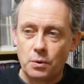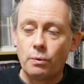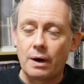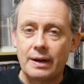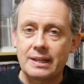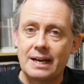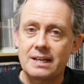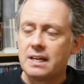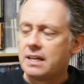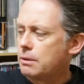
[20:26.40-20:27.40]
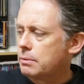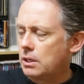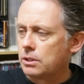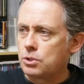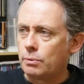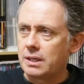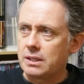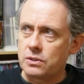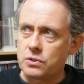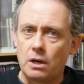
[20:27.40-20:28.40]
wearing that. There was also
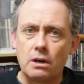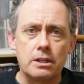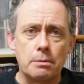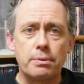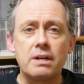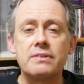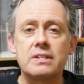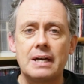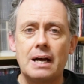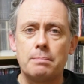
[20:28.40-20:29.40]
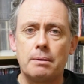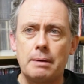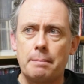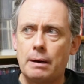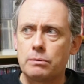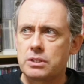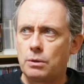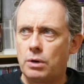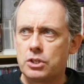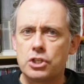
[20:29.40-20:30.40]
a song on the previous album about
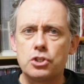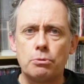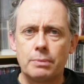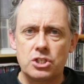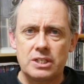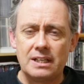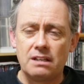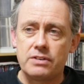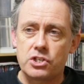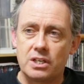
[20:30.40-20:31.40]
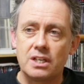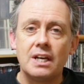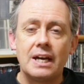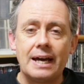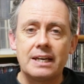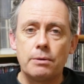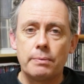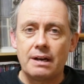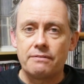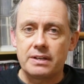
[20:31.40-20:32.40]
watching too much television, and he
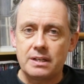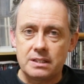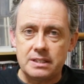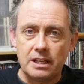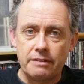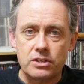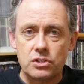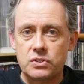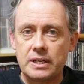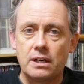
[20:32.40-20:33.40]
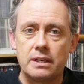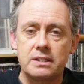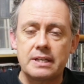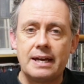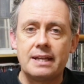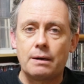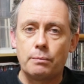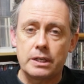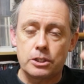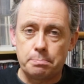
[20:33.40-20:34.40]
would have a television set on his head that
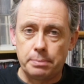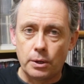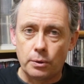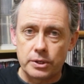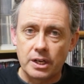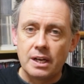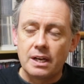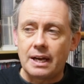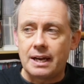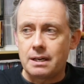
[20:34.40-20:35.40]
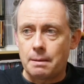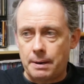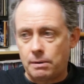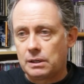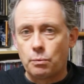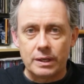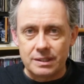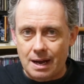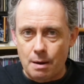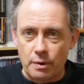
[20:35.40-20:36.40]
would explode. And apparently one
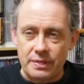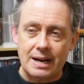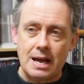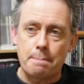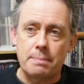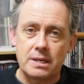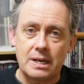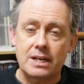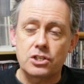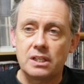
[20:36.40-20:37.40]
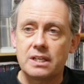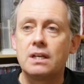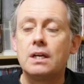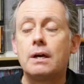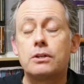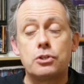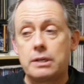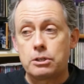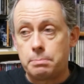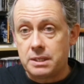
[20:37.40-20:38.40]
time when that happened, it actually
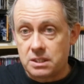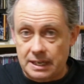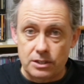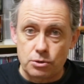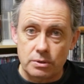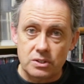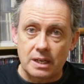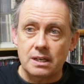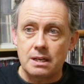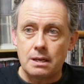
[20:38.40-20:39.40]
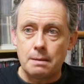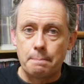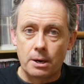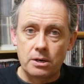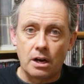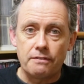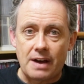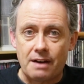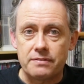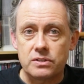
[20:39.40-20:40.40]
turned out to be disastrous, and he burned off
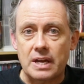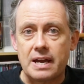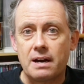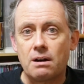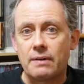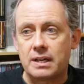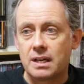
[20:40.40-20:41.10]
half his hair